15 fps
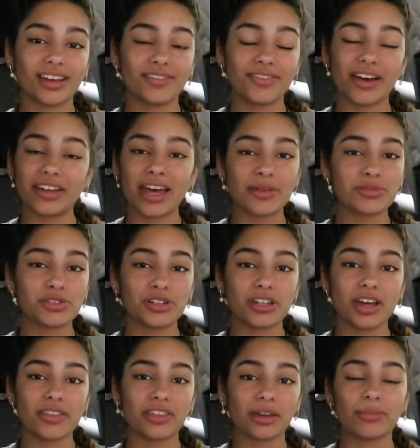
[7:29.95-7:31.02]
I found absolutely
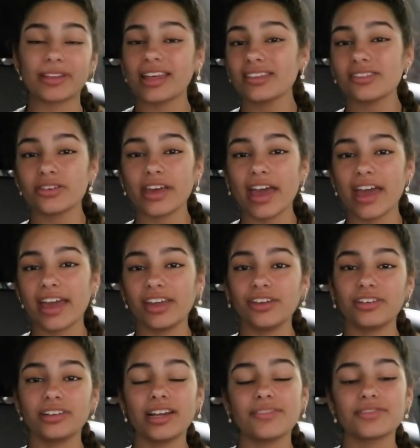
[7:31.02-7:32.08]
nothing, but that's okay.
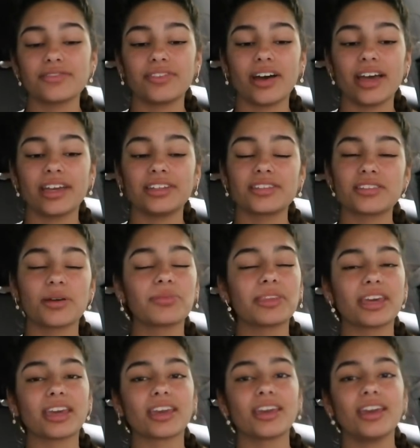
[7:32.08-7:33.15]
You don't have to find
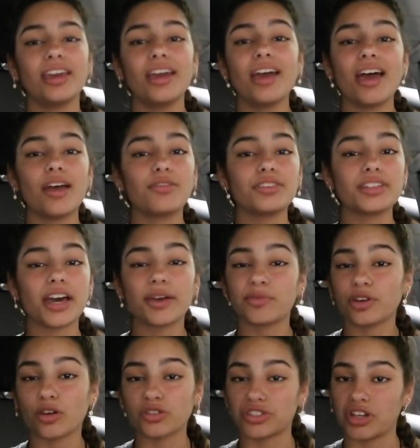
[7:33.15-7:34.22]
something every time
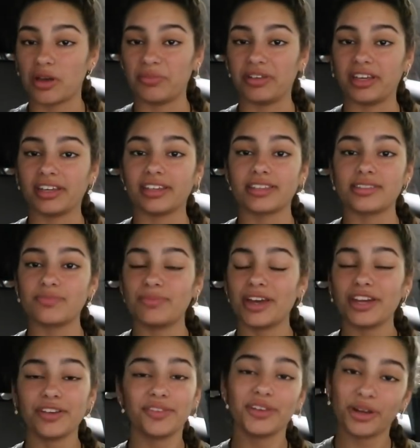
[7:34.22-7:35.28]
you go shopping. It's
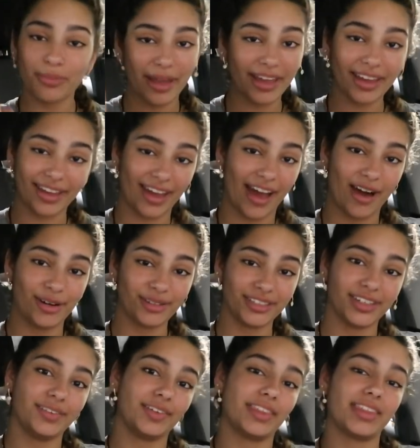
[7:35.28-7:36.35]
better for your bank
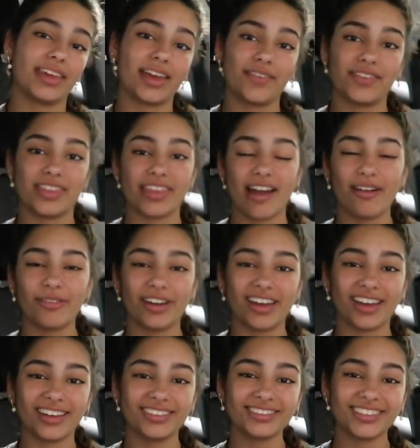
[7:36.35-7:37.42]
account if you think of it that
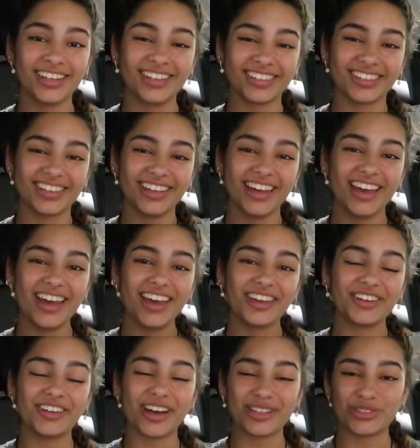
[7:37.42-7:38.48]
way.
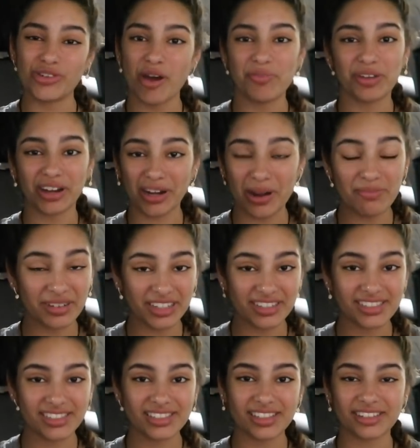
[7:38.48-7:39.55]
You're not dropping your
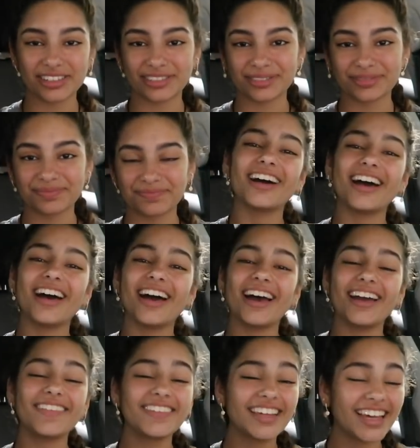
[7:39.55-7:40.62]
numbers. So
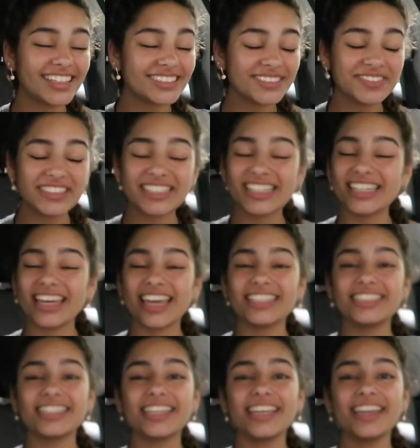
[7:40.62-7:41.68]
I guess I'm just gonna
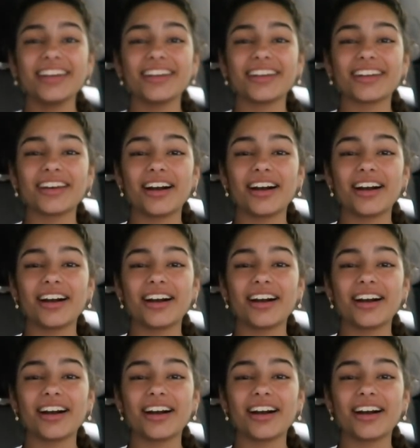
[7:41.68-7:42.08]
end it here.